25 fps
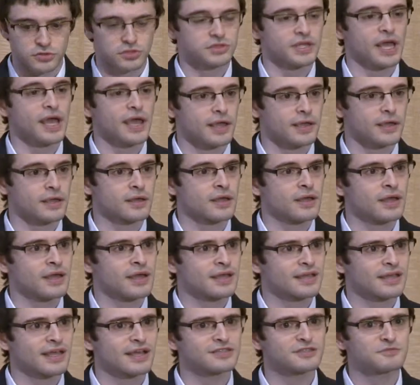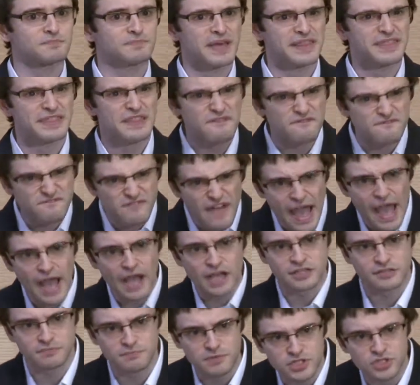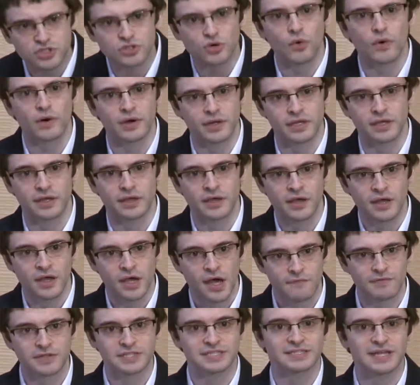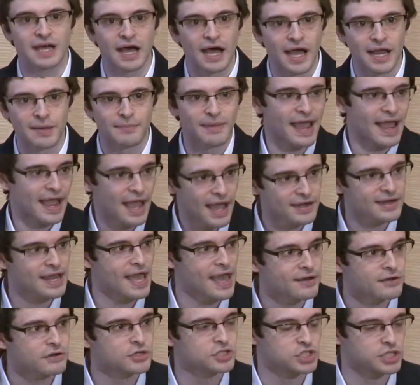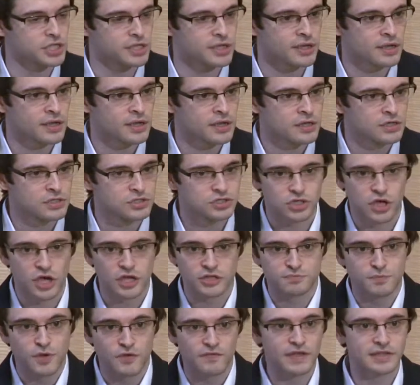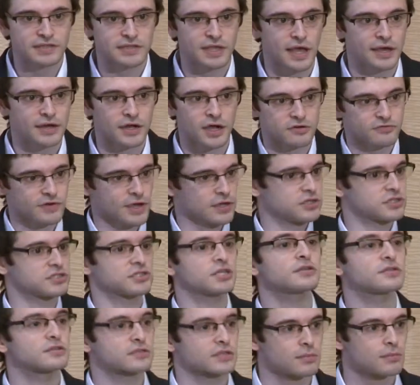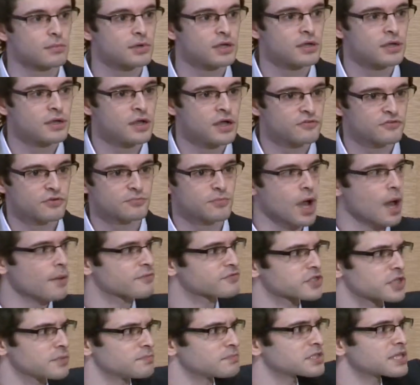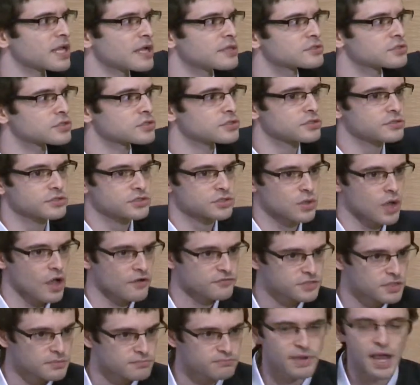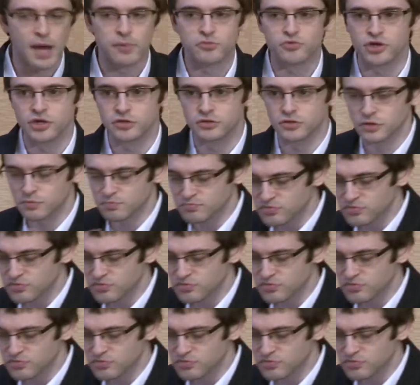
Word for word: today can spend the vast majority of its time and energy just moving data around a system, from off-chip sensors to off-chip memory to the